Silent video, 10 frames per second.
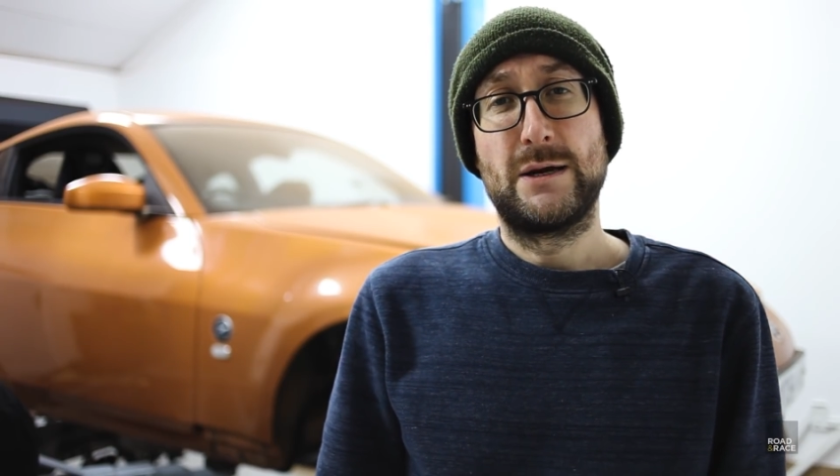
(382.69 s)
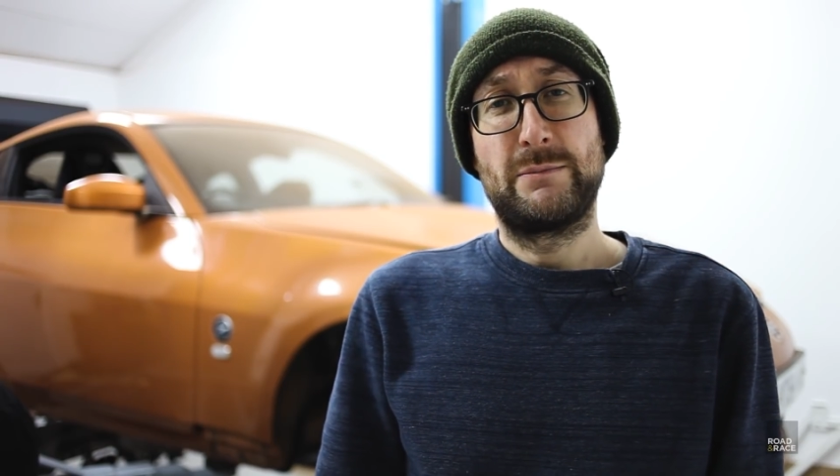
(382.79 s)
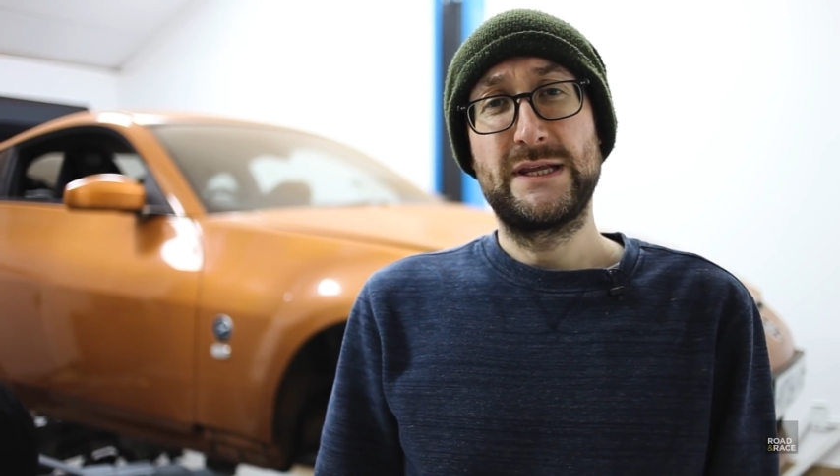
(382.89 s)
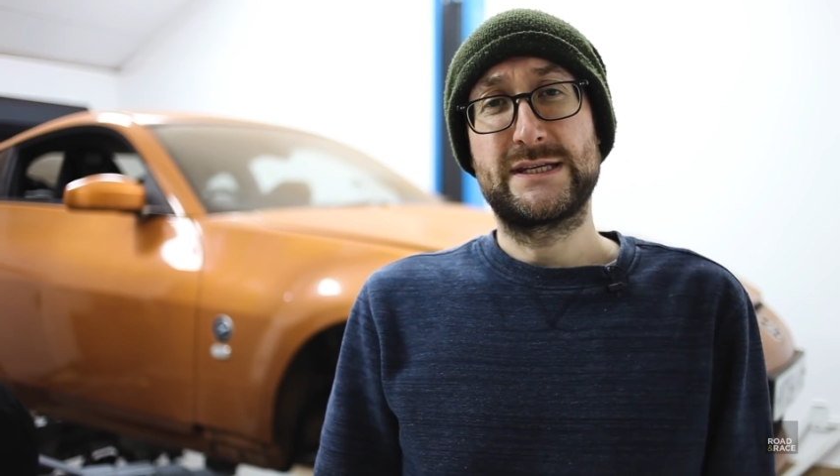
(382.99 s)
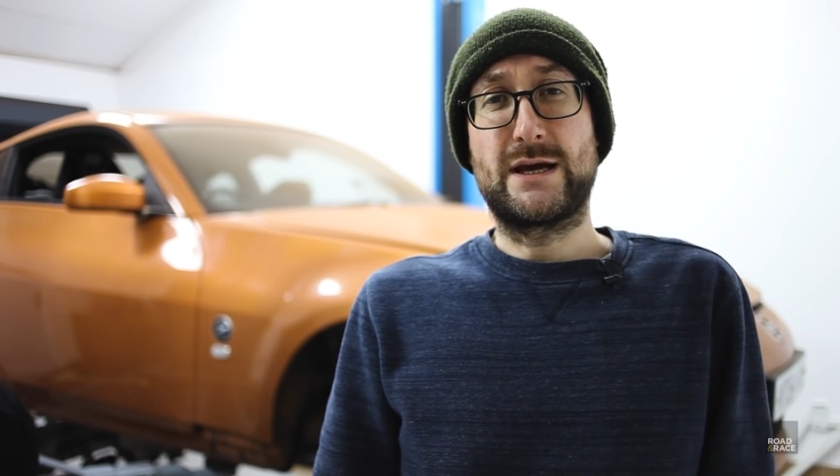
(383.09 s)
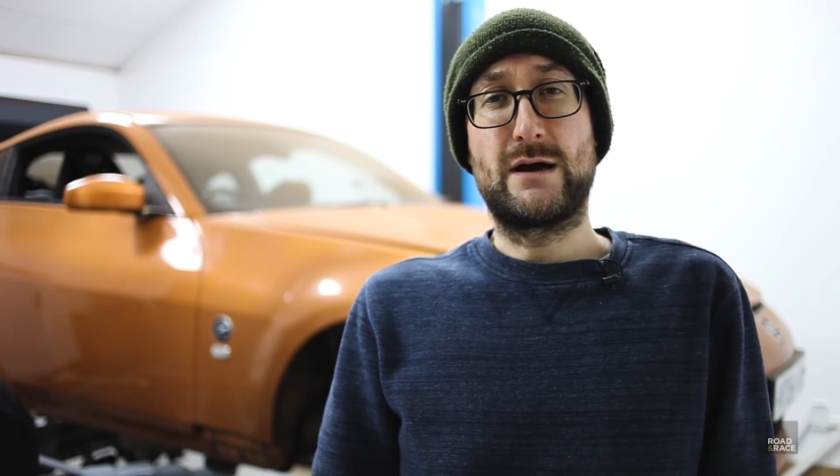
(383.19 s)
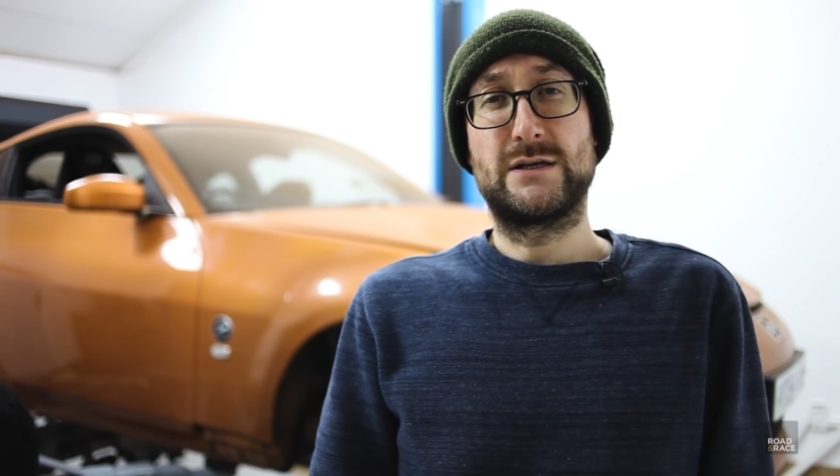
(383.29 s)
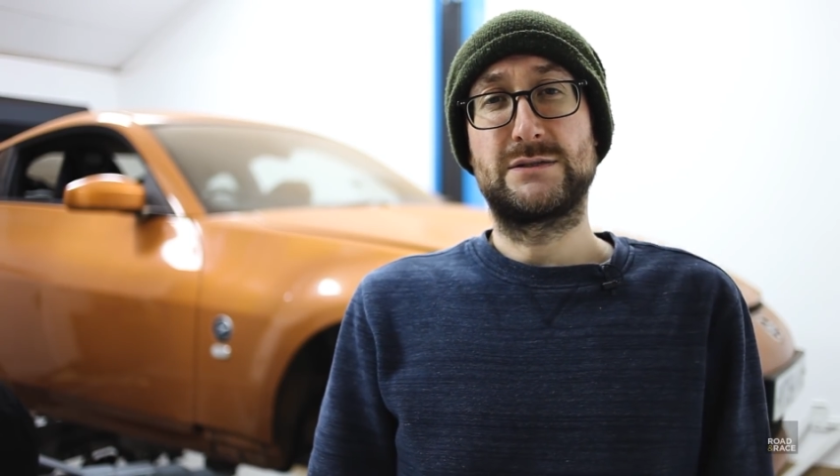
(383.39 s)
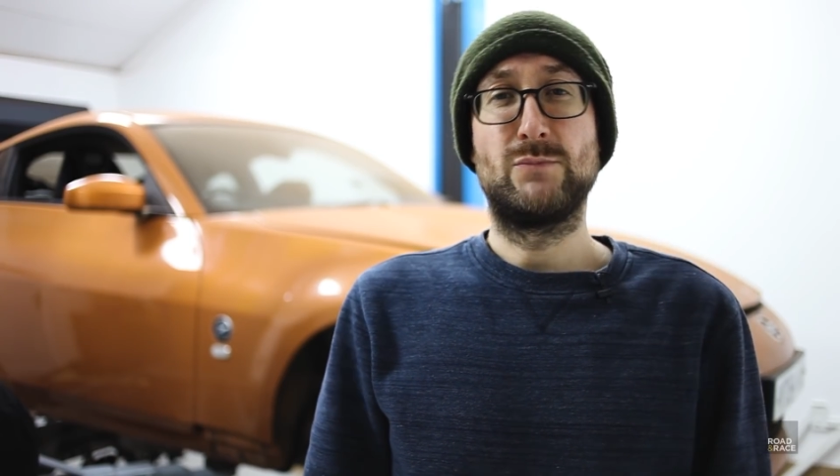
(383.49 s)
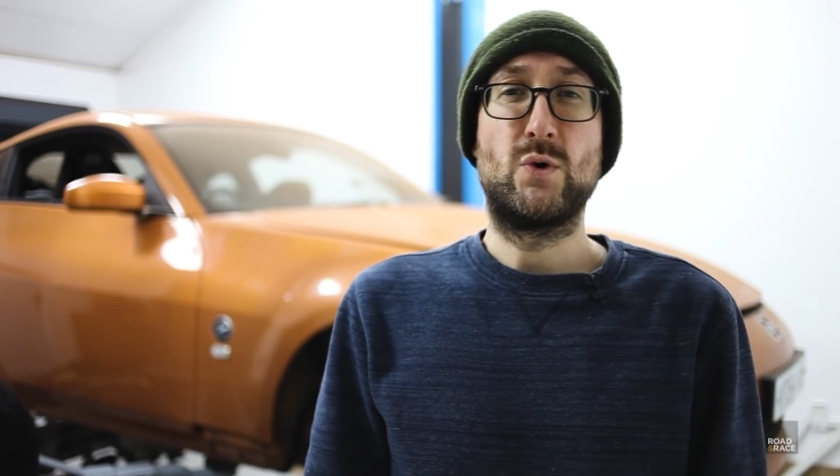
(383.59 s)
But this
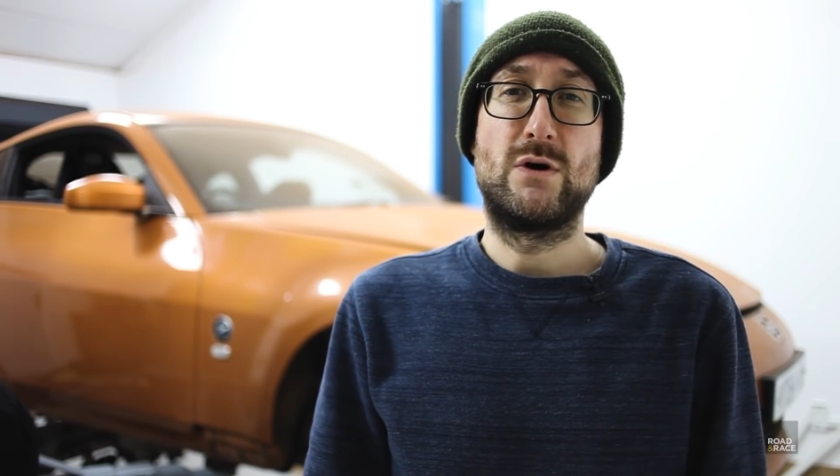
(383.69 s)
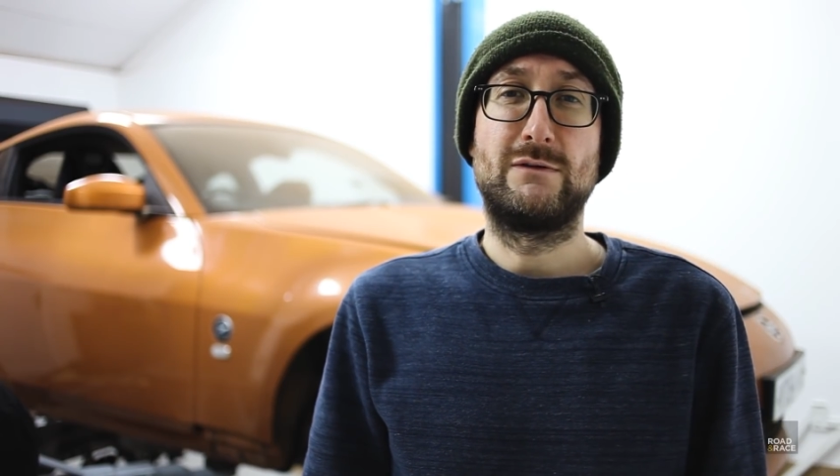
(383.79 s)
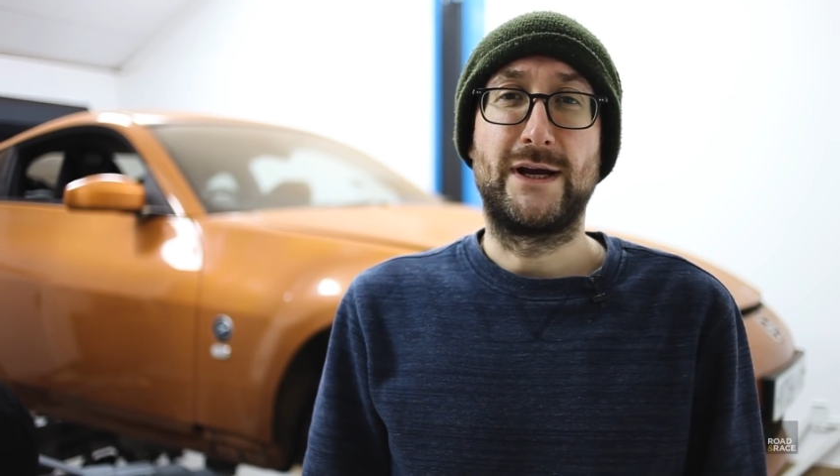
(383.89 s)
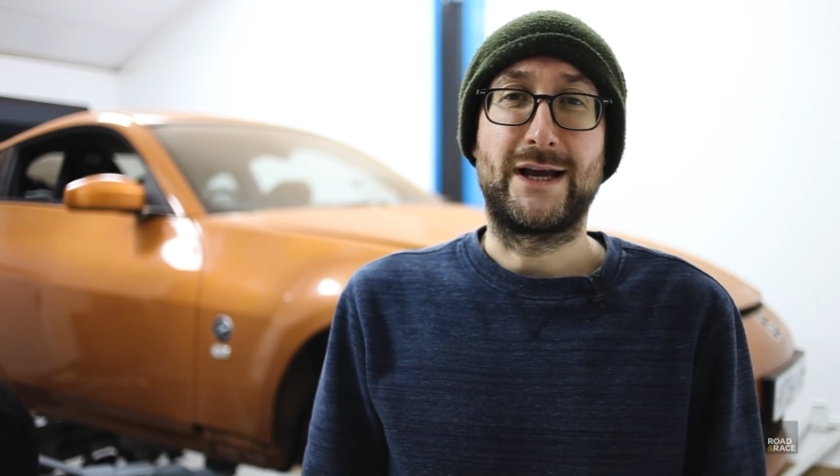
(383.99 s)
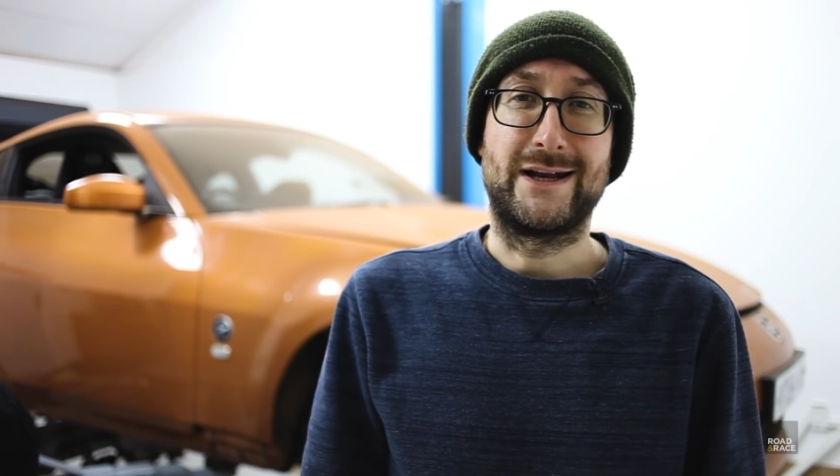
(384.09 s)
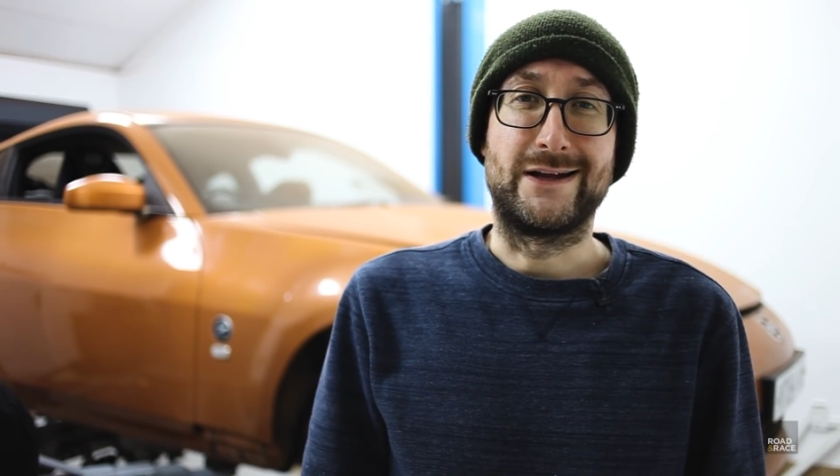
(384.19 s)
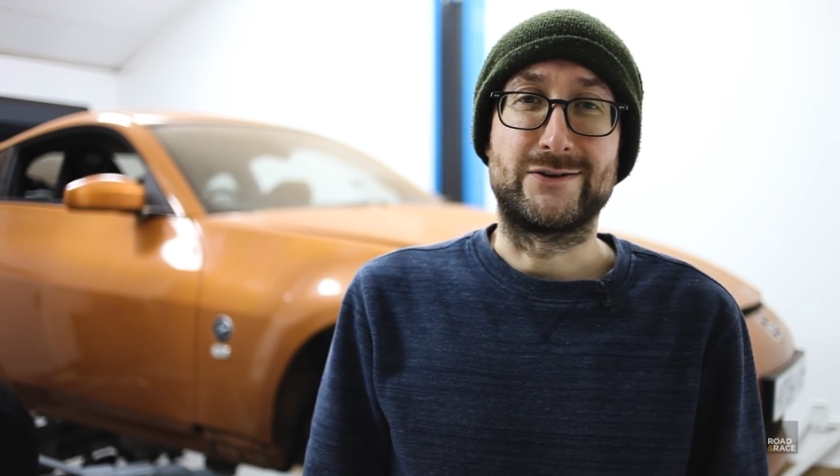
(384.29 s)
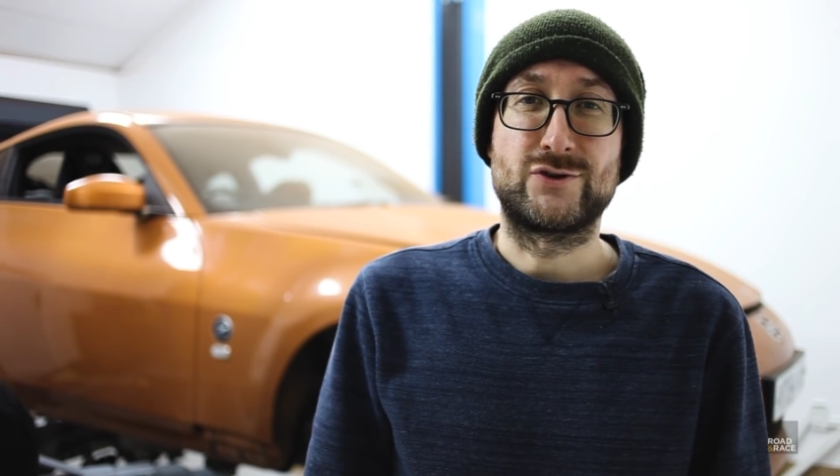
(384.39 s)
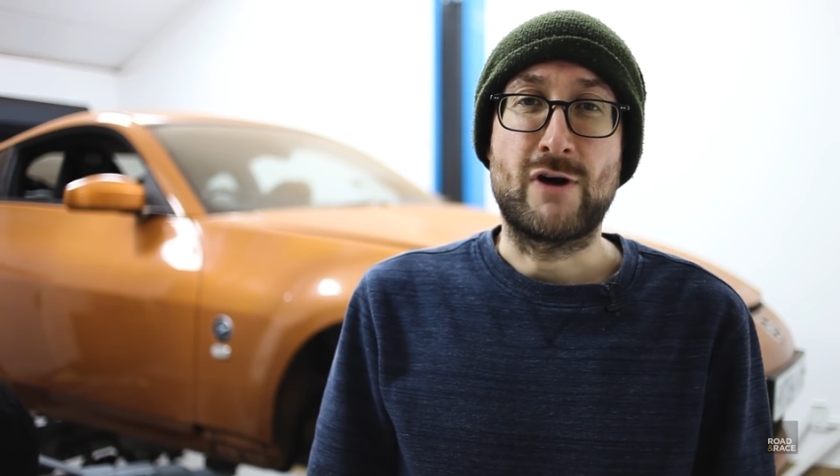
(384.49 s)
car's more of a kind of